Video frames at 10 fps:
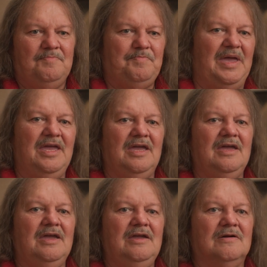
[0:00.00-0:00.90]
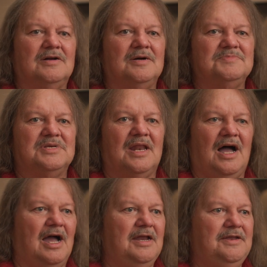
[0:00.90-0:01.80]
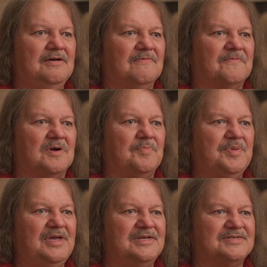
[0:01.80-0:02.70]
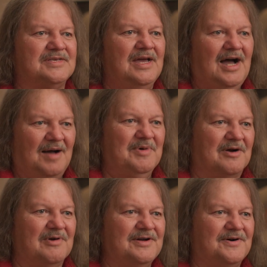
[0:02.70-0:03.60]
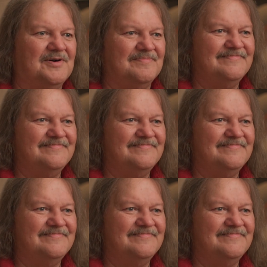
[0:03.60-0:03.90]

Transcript: bing, here comes an ideal for a piece. I'm going to run home.